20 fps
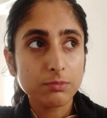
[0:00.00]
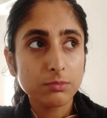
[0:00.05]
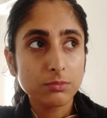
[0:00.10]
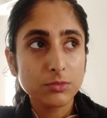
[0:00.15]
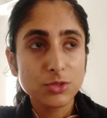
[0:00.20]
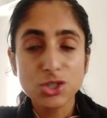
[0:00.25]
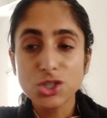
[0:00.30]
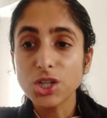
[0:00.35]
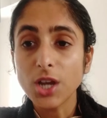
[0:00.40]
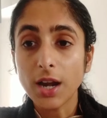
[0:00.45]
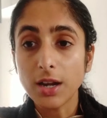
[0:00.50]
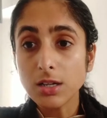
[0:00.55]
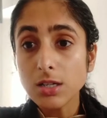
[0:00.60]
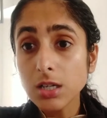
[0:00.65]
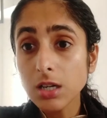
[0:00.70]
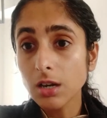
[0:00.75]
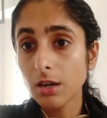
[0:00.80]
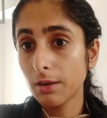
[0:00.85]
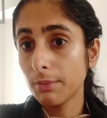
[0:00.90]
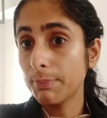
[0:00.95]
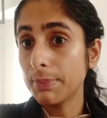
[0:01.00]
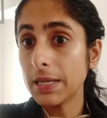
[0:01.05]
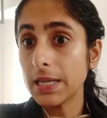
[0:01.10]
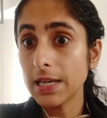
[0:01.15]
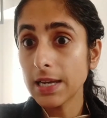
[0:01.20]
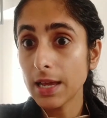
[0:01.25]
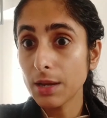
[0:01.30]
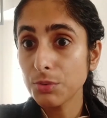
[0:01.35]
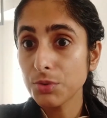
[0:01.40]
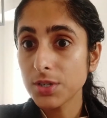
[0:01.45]
gentler peel,
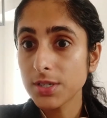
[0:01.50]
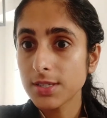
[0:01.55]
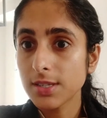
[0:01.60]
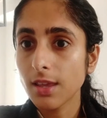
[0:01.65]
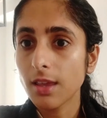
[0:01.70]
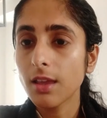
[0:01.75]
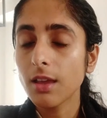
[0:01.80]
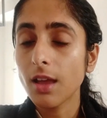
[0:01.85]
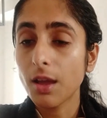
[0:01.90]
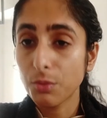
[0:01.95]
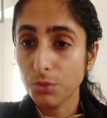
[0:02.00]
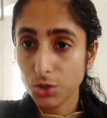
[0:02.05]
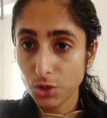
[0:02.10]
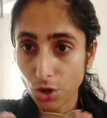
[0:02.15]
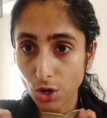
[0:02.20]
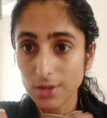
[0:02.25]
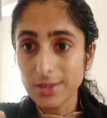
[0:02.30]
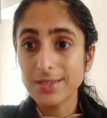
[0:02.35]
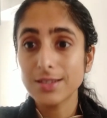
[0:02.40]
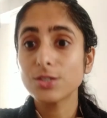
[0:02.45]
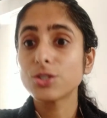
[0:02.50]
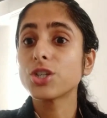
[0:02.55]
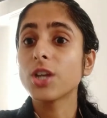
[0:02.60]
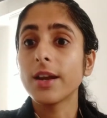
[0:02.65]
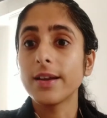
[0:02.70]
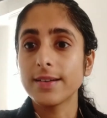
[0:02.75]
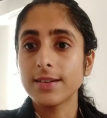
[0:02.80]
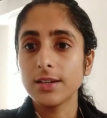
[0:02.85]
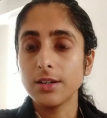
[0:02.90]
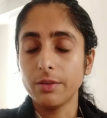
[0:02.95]
I would call it a
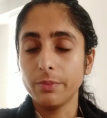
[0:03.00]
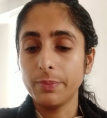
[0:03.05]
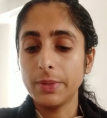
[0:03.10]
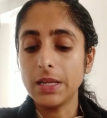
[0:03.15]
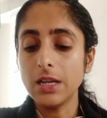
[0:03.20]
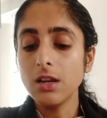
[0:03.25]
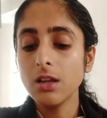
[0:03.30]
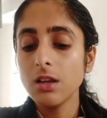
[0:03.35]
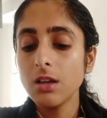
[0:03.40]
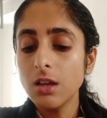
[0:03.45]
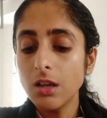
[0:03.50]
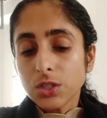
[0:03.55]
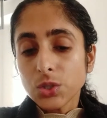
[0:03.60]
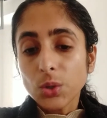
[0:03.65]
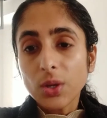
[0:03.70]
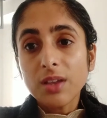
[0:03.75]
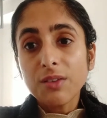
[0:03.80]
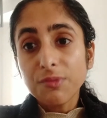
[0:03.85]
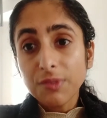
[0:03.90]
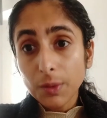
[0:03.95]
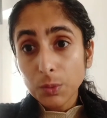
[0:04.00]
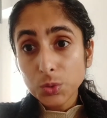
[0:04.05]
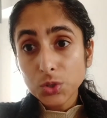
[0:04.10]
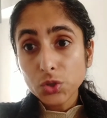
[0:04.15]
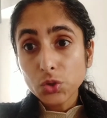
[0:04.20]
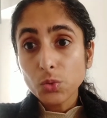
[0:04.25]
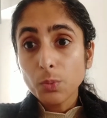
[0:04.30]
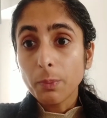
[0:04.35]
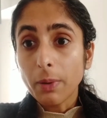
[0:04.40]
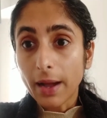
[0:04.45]
gentler peel. So if I was
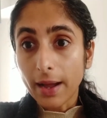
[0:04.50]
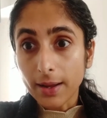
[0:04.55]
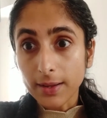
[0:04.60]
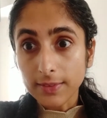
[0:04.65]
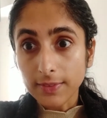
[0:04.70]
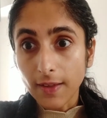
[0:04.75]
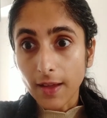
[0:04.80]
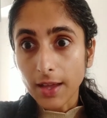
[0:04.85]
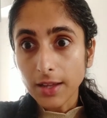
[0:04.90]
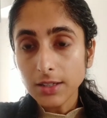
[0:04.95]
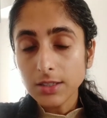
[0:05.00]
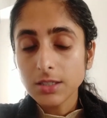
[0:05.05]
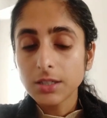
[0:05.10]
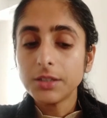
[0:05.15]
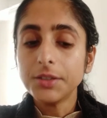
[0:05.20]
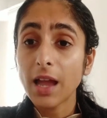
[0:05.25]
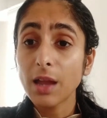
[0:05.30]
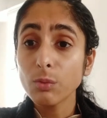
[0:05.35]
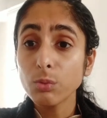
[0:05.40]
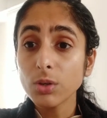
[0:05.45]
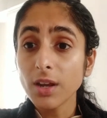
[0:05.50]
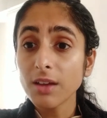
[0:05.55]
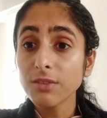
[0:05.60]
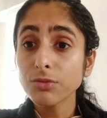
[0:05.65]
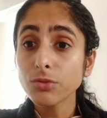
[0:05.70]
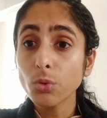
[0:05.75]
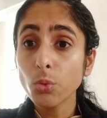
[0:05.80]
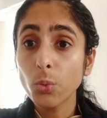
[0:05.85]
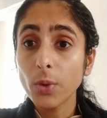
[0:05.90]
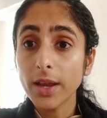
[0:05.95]
to buy that, I would have
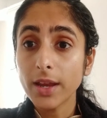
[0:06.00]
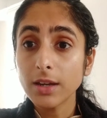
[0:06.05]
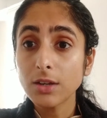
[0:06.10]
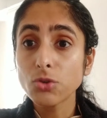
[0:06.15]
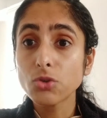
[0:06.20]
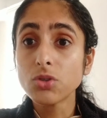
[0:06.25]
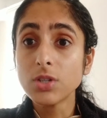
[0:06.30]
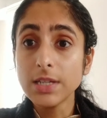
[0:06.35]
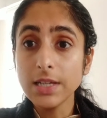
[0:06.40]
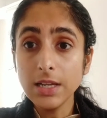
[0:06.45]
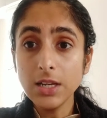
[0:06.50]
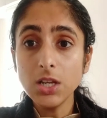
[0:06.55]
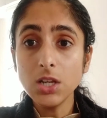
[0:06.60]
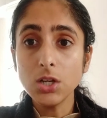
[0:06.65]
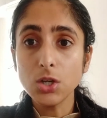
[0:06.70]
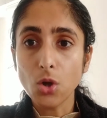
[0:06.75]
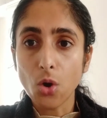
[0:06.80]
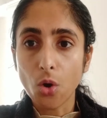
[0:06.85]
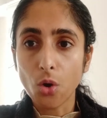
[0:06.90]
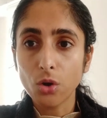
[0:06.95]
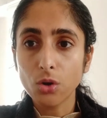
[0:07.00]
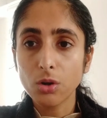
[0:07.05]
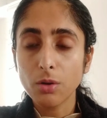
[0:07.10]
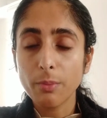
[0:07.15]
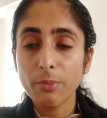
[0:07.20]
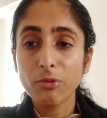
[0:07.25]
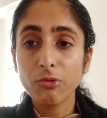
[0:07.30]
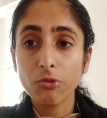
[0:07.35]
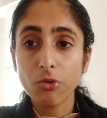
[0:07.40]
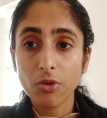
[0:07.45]
to wait really long
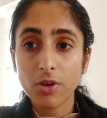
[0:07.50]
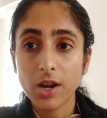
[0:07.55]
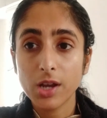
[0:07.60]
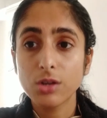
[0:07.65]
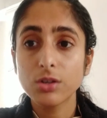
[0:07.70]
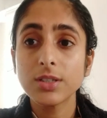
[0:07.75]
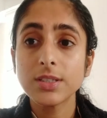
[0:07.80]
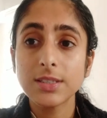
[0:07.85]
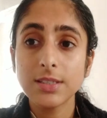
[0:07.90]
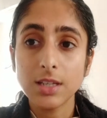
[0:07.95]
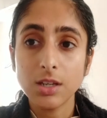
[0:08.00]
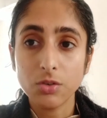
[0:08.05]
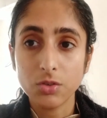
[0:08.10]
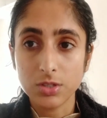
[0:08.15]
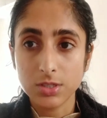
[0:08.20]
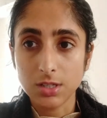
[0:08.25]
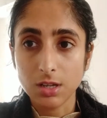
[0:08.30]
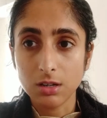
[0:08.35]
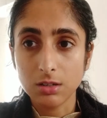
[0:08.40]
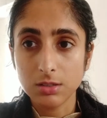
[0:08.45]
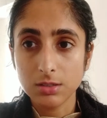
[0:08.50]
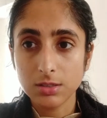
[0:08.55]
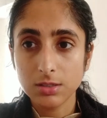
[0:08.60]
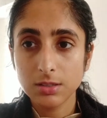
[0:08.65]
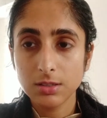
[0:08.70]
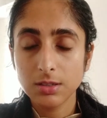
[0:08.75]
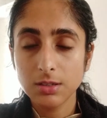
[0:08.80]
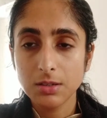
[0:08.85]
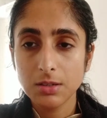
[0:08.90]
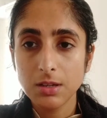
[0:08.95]
before I could see
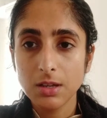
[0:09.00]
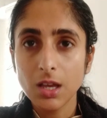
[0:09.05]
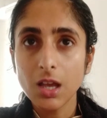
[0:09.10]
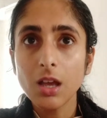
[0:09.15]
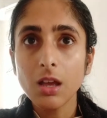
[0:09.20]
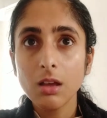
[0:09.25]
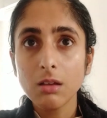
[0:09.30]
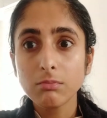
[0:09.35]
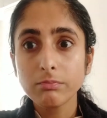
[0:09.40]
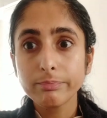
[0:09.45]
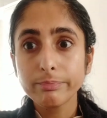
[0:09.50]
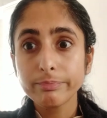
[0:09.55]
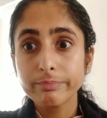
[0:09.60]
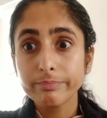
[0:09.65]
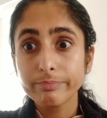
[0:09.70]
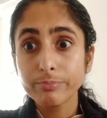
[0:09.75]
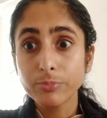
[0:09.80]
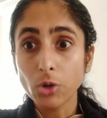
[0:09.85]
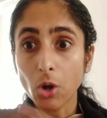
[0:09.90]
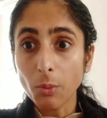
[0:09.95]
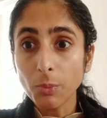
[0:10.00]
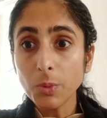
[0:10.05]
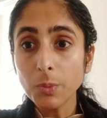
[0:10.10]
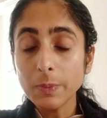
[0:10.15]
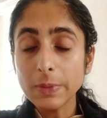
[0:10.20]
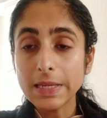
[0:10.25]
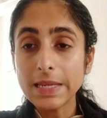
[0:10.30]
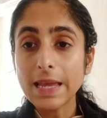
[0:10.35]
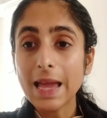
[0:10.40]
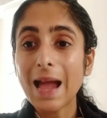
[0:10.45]
results.
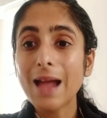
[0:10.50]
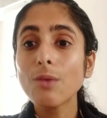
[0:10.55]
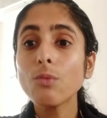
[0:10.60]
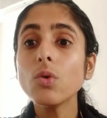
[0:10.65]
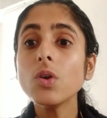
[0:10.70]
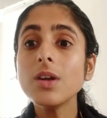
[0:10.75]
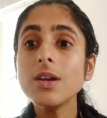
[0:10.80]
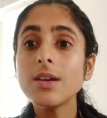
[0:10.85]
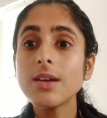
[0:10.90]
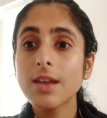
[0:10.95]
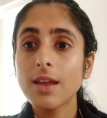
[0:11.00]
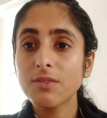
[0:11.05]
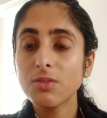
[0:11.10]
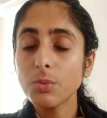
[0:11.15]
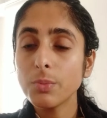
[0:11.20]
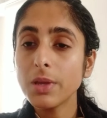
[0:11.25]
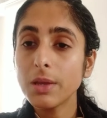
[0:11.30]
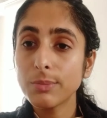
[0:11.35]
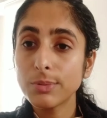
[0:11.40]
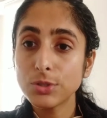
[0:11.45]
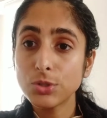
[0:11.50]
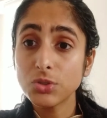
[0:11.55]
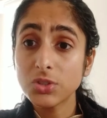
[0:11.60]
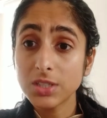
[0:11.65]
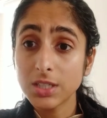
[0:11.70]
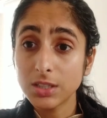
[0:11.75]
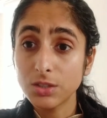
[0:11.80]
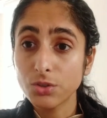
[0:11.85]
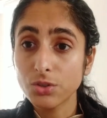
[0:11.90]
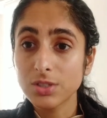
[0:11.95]
Probably I would never be able to
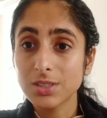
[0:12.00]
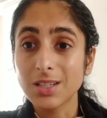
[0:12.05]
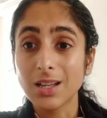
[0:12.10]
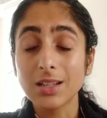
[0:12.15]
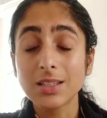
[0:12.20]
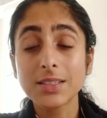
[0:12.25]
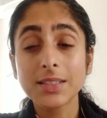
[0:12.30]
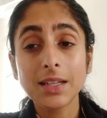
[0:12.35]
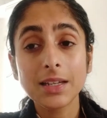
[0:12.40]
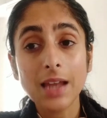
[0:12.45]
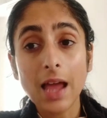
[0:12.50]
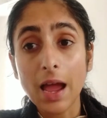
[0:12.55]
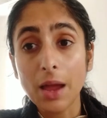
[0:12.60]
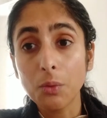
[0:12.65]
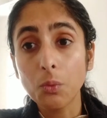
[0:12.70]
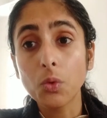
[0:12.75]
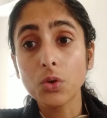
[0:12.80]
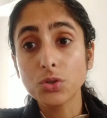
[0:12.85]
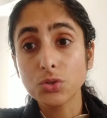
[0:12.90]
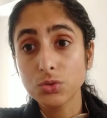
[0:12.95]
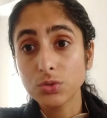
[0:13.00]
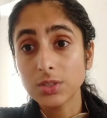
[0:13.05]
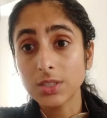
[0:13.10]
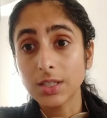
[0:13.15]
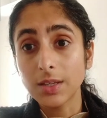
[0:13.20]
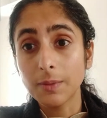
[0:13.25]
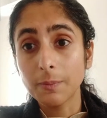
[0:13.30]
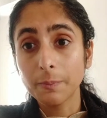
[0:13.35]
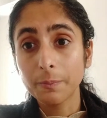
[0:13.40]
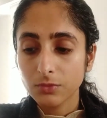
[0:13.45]
see the results that I want to
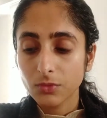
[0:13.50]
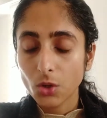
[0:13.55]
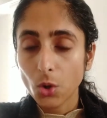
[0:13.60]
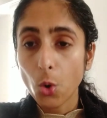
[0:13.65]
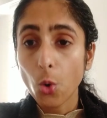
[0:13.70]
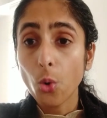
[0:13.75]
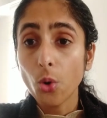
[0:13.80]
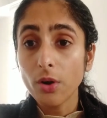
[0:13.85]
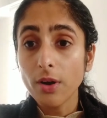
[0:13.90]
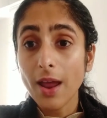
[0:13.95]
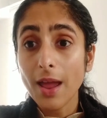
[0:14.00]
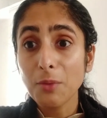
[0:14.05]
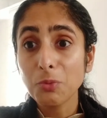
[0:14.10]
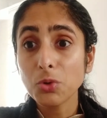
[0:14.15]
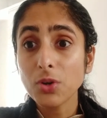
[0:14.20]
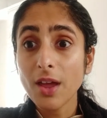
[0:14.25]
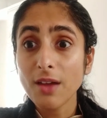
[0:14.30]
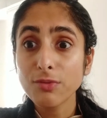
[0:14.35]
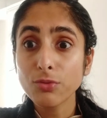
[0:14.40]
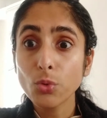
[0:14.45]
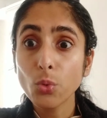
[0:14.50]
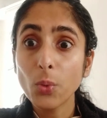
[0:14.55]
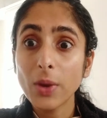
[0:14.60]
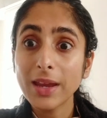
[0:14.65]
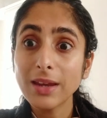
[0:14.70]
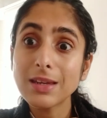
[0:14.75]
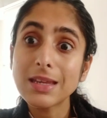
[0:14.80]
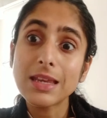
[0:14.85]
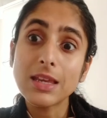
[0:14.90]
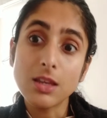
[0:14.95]
see, or I would have to
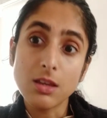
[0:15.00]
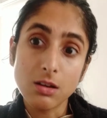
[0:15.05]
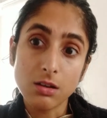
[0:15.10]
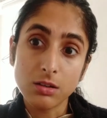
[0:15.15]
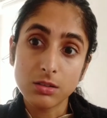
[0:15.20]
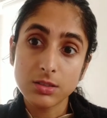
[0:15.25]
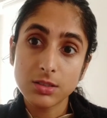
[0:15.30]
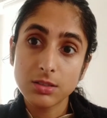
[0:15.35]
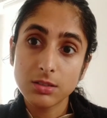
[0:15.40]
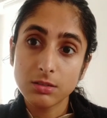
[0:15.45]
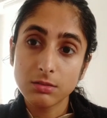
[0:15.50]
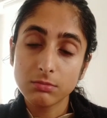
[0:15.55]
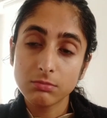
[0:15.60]
wait years.